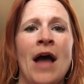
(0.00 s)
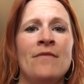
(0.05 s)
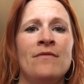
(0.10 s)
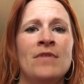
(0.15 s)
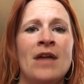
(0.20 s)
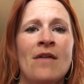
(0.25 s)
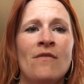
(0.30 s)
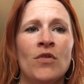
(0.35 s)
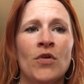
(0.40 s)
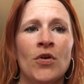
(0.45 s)
I've
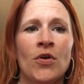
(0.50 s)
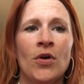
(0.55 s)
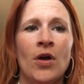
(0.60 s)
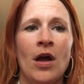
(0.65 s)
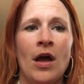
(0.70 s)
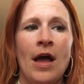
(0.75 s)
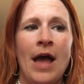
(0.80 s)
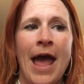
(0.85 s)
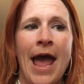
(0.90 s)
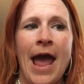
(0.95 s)

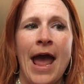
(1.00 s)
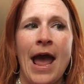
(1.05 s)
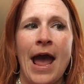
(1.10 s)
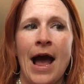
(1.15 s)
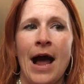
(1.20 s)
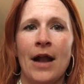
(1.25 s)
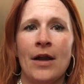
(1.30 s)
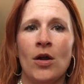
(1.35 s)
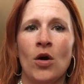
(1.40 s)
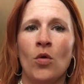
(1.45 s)
never
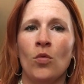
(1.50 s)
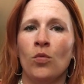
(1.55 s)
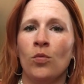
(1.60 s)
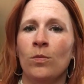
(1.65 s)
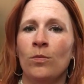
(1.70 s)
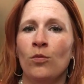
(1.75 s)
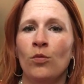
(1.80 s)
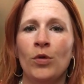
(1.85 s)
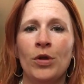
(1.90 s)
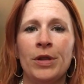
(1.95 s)
had a
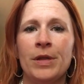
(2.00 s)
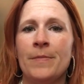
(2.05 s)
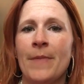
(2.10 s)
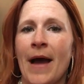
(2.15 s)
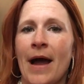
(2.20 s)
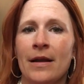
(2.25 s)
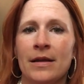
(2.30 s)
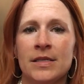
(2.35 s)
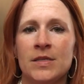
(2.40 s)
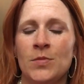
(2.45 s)
really
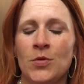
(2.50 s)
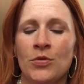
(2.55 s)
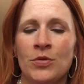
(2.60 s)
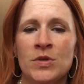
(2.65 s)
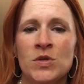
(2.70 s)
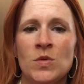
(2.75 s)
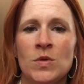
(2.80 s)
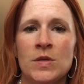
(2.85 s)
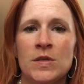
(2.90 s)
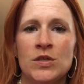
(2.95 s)
bad
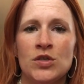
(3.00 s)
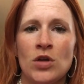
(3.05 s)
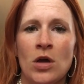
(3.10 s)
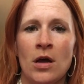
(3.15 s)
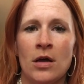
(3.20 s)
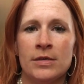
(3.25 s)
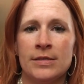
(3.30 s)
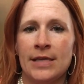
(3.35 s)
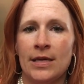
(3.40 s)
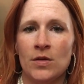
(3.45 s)
experience with
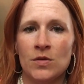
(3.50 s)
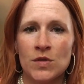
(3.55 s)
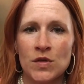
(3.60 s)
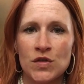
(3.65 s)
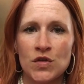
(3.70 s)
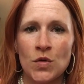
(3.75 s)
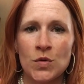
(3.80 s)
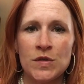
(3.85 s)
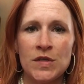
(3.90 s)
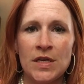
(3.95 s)
a sales
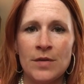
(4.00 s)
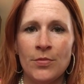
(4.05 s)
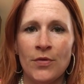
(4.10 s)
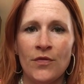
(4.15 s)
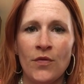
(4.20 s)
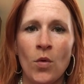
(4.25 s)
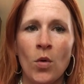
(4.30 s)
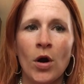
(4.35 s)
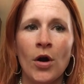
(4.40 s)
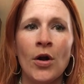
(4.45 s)
associate
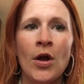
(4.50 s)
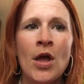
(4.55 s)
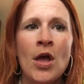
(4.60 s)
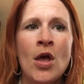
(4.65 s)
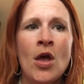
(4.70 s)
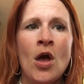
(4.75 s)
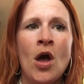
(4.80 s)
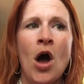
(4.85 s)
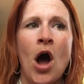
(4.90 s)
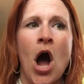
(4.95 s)
before,
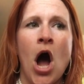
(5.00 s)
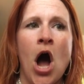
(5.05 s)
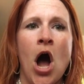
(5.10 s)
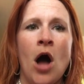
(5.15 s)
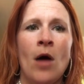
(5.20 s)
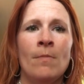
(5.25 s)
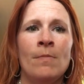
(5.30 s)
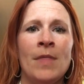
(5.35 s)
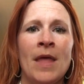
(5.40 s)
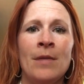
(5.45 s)

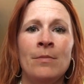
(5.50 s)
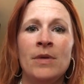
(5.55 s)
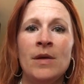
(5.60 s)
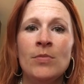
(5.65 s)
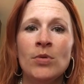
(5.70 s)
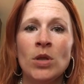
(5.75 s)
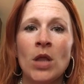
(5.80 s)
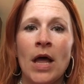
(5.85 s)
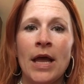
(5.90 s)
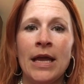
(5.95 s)
and be
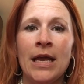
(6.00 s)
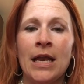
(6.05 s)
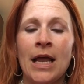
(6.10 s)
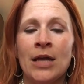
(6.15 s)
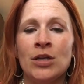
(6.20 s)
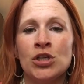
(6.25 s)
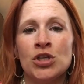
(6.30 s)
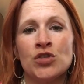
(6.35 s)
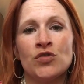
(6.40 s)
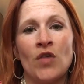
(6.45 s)
polite
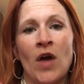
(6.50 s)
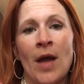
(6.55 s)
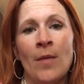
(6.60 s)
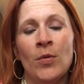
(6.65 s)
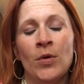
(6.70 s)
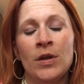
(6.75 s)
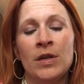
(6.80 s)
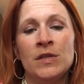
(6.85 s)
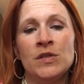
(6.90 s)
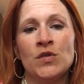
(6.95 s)
and describe
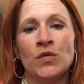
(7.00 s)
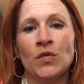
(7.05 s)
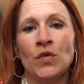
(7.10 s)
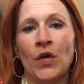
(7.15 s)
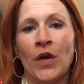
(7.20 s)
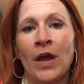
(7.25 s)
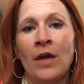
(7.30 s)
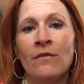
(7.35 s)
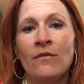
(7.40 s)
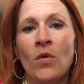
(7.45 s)
what it is you're
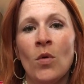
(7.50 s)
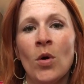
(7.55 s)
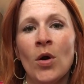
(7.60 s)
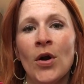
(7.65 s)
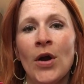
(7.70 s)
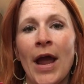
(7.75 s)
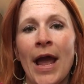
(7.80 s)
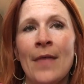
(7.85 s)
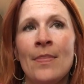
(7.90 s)
looking for.